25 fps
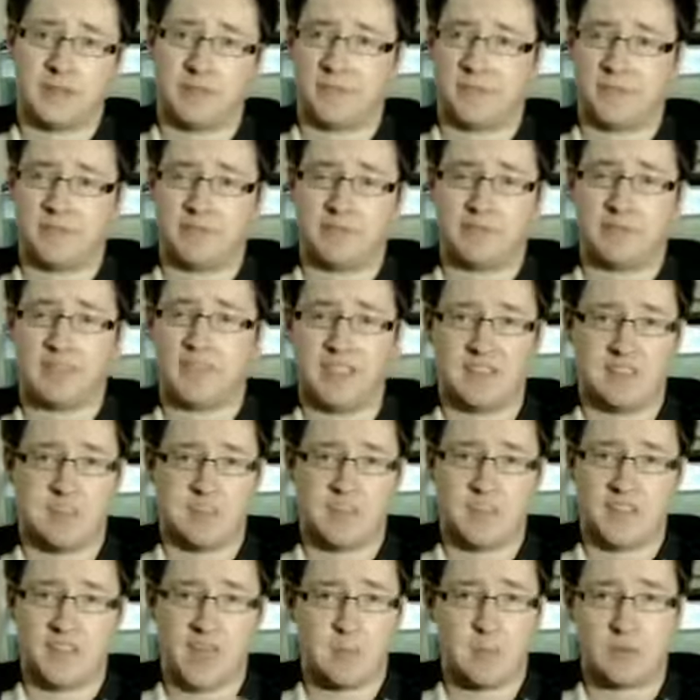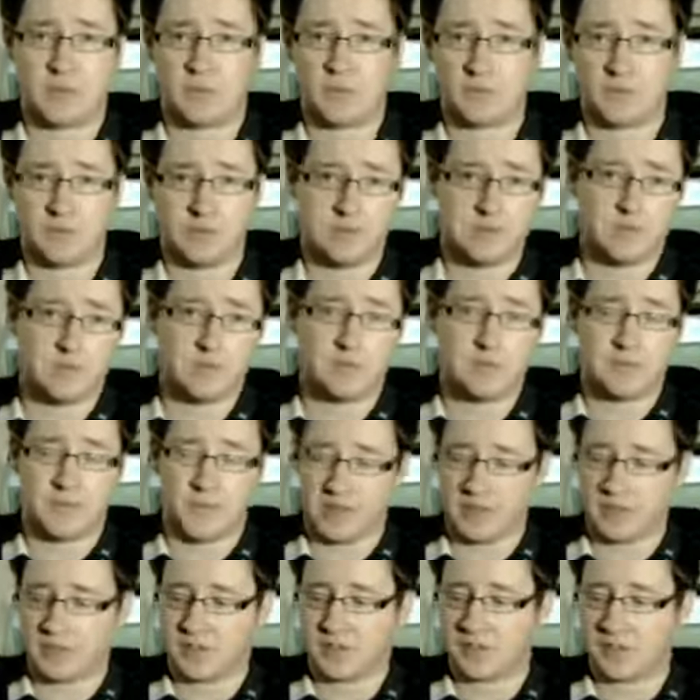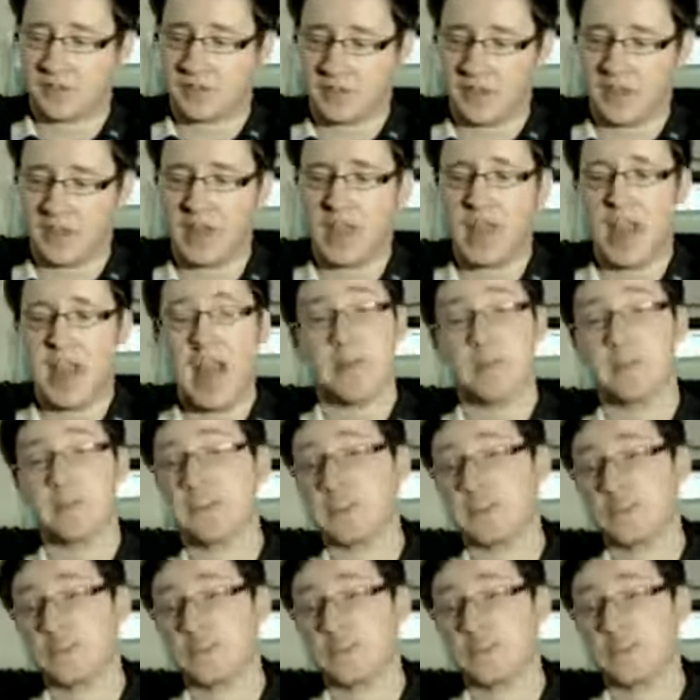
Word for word: Uh, TV episodes of things and stuff like that.